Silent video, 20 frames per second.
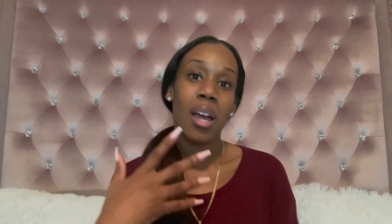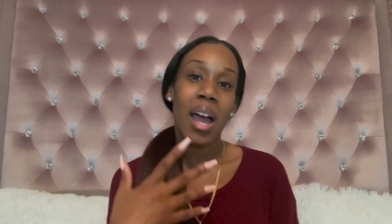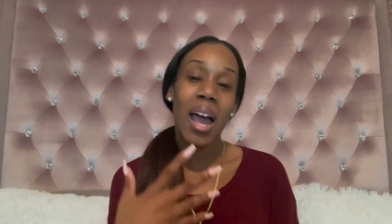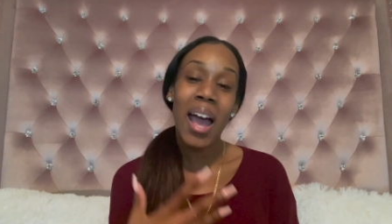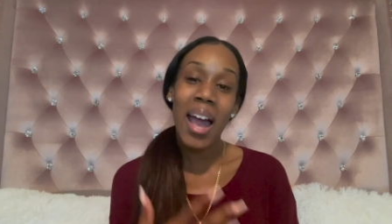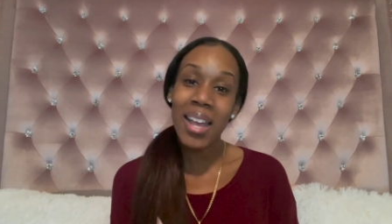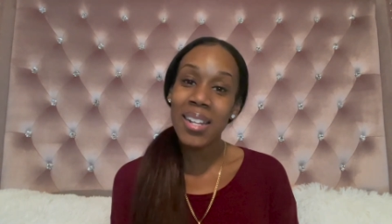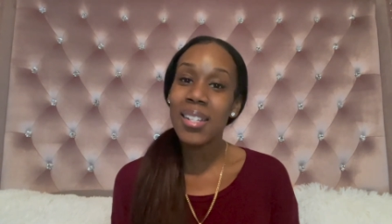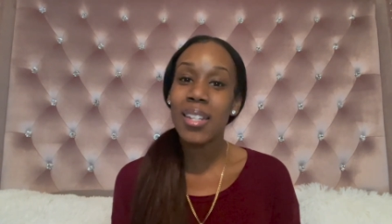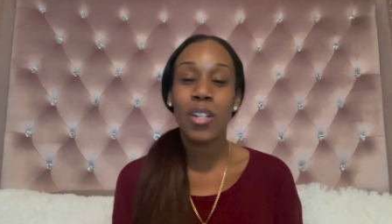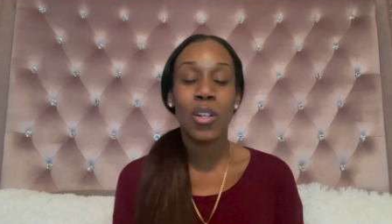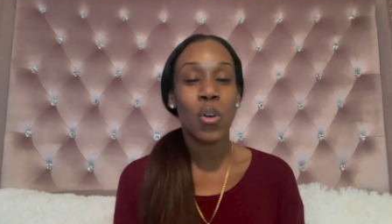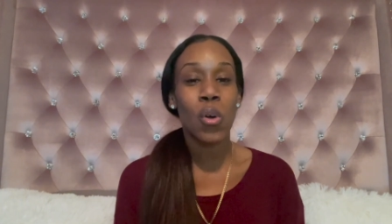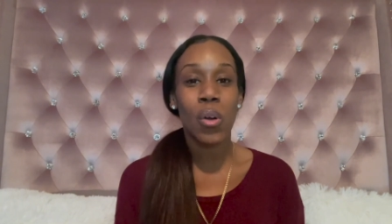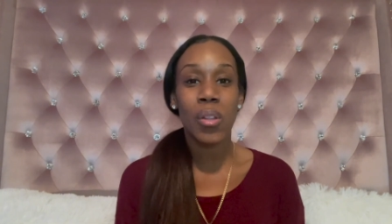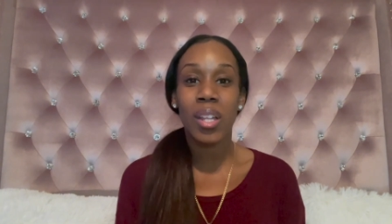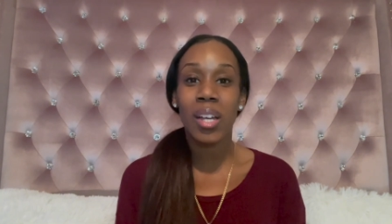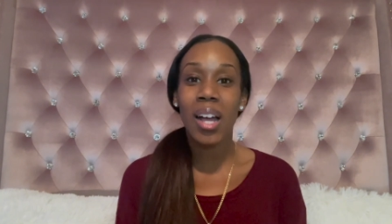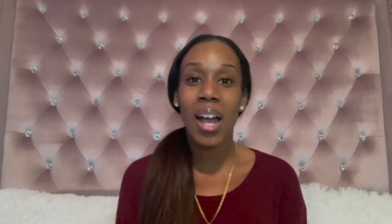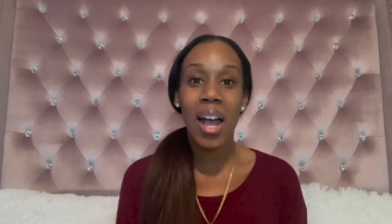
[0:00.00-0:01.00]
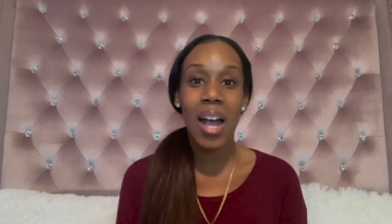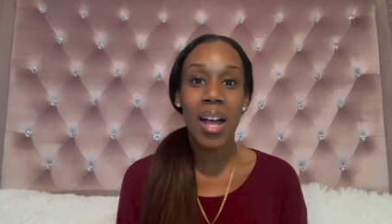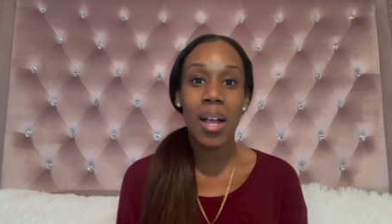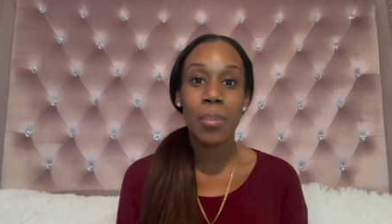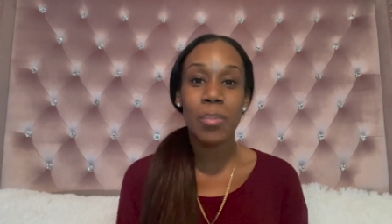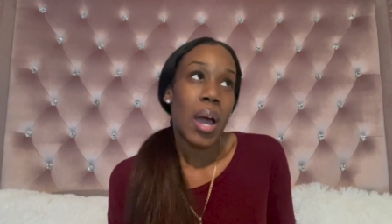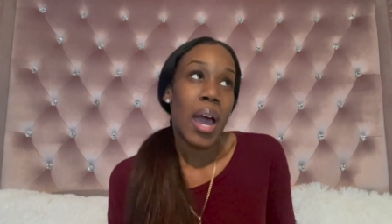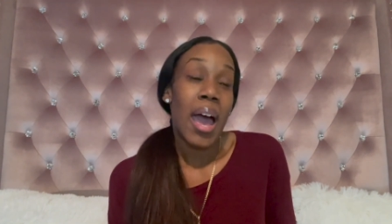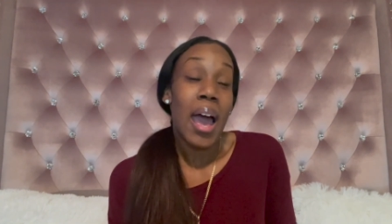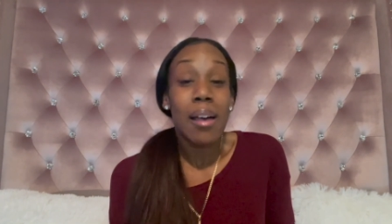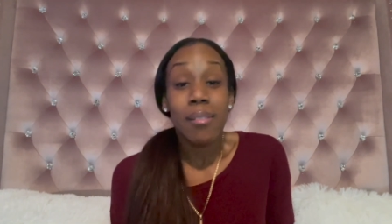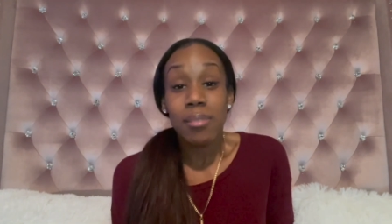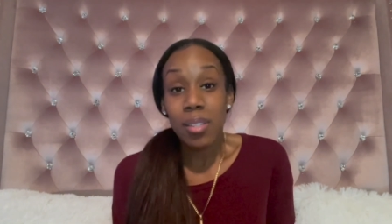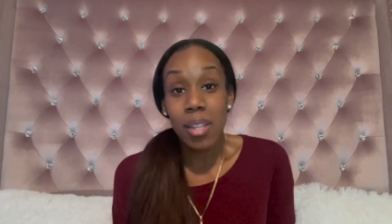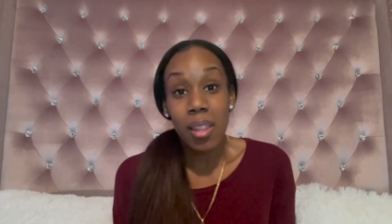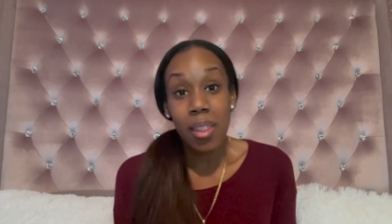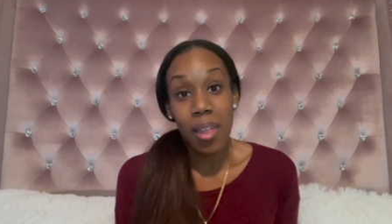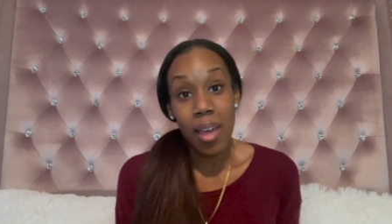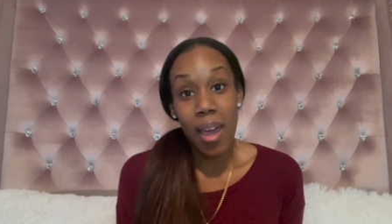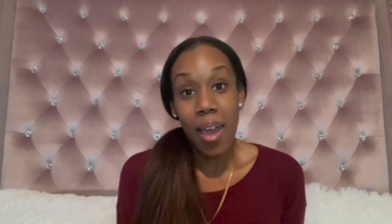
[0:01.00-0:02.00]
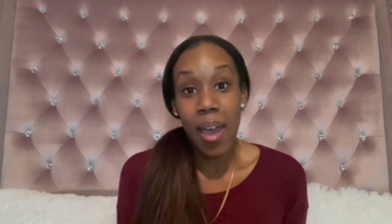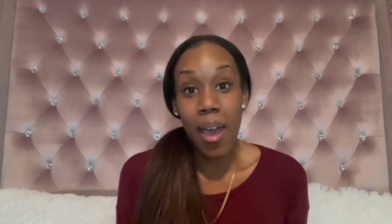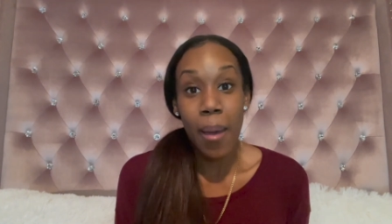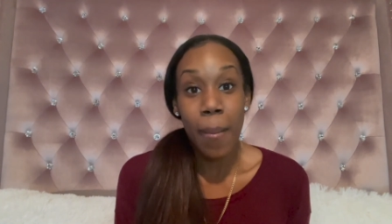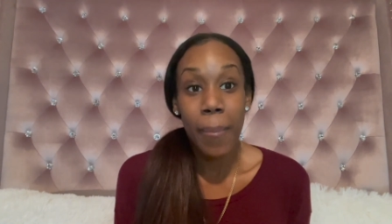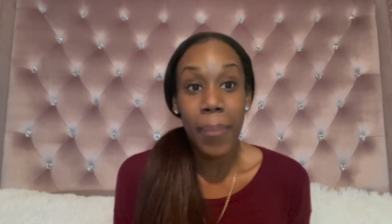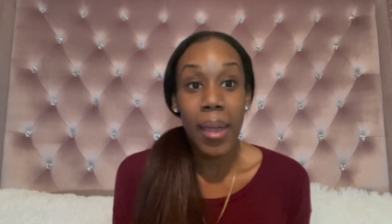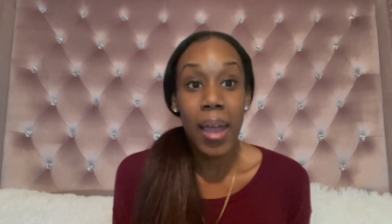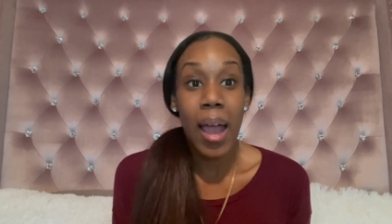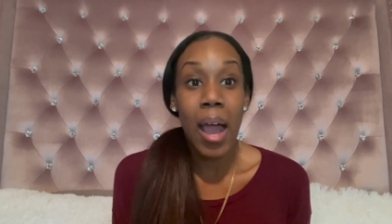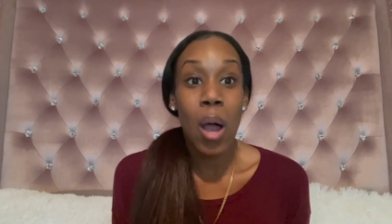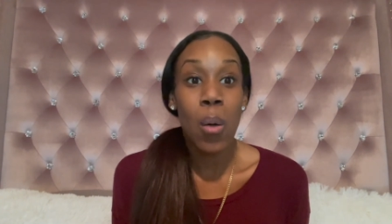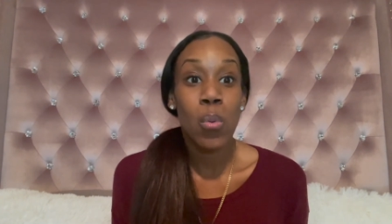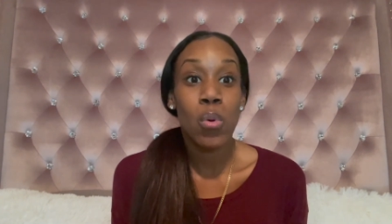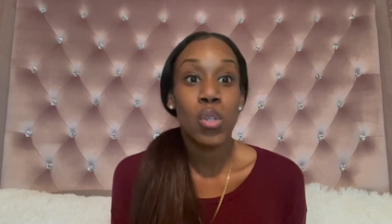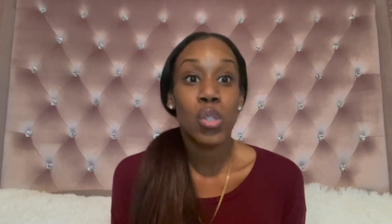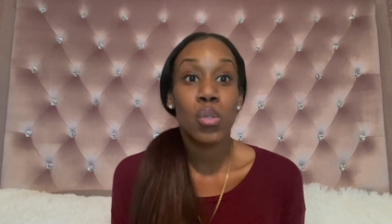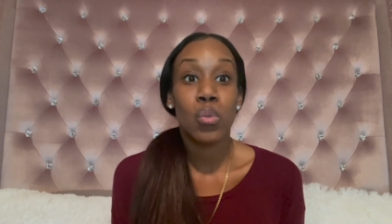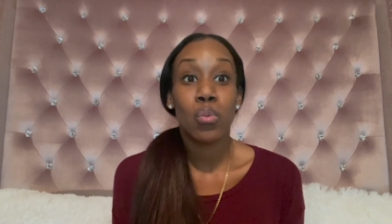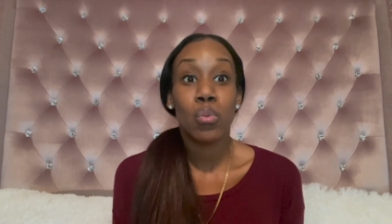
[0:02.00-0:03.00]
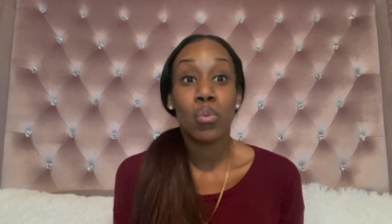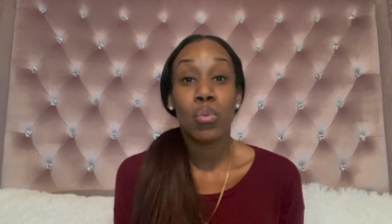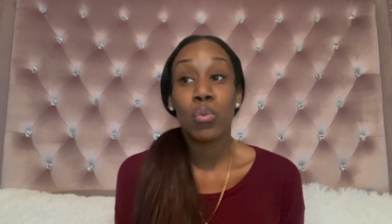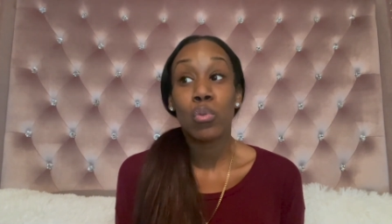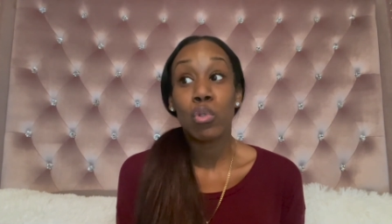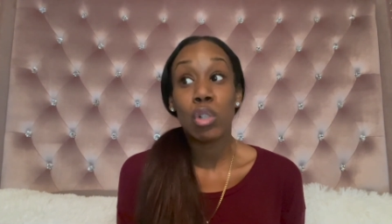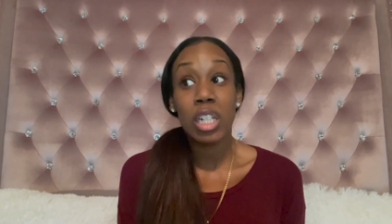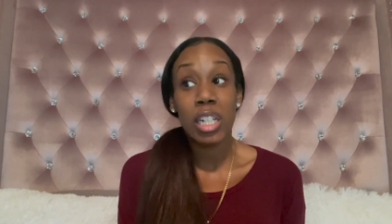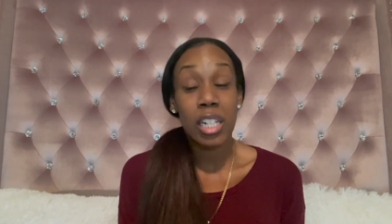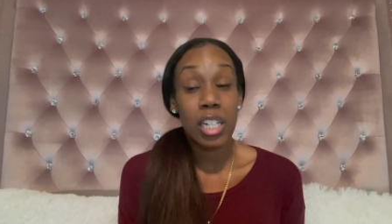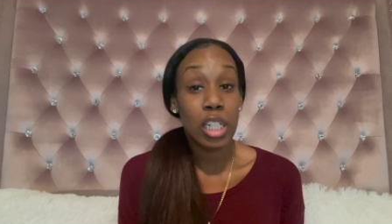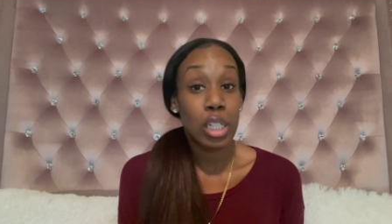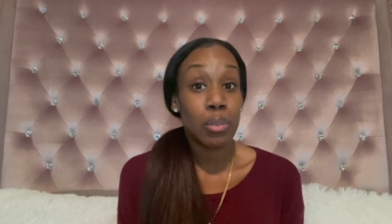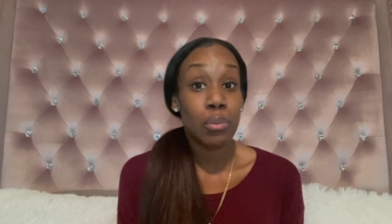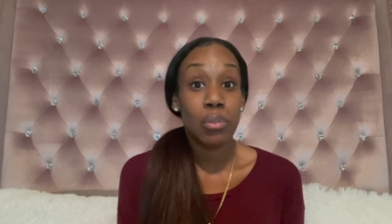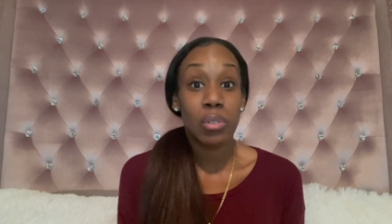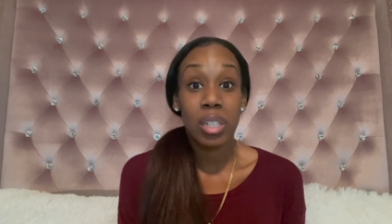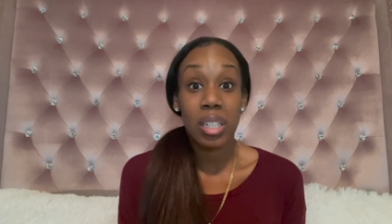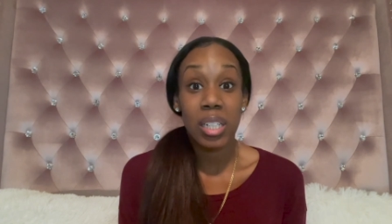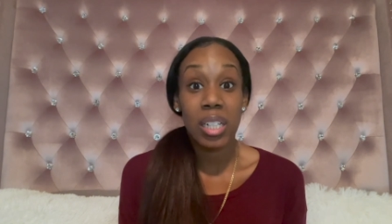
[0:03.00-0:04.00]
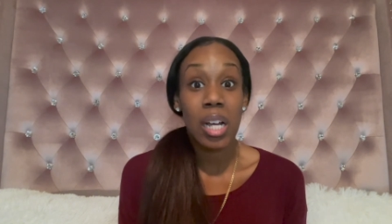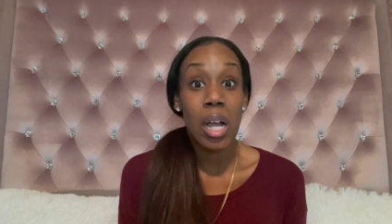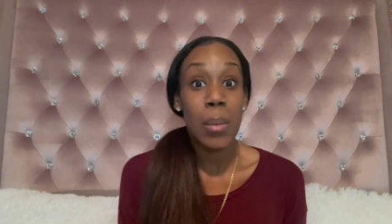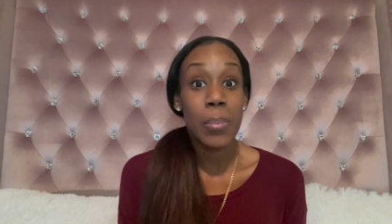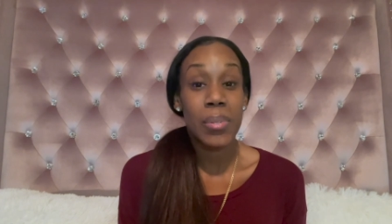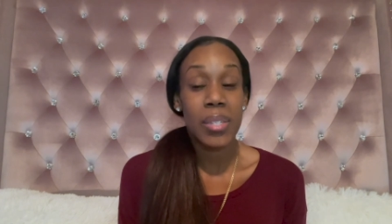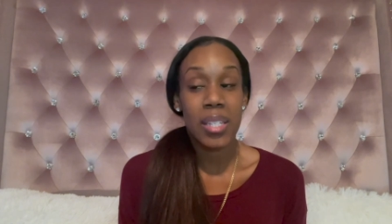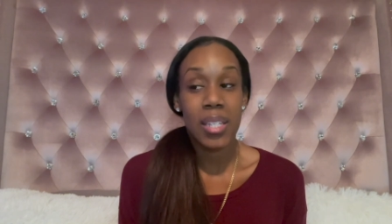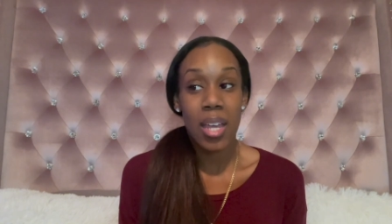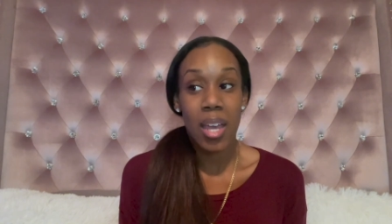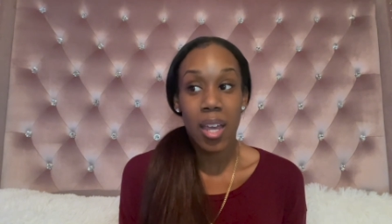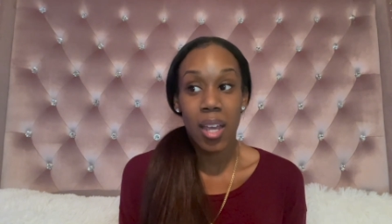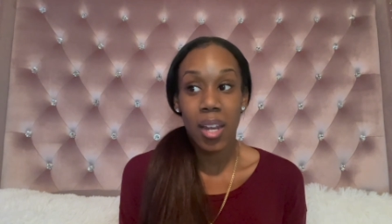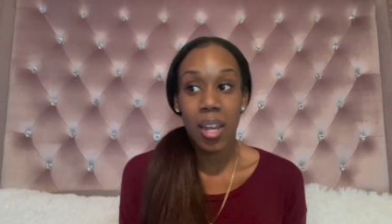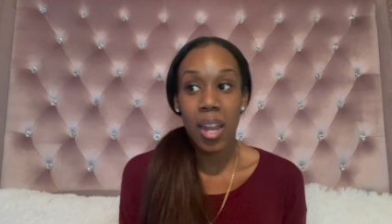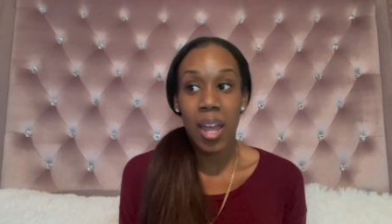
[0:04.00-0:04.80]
I didn't call the cops. After that happened, I was really, really upset.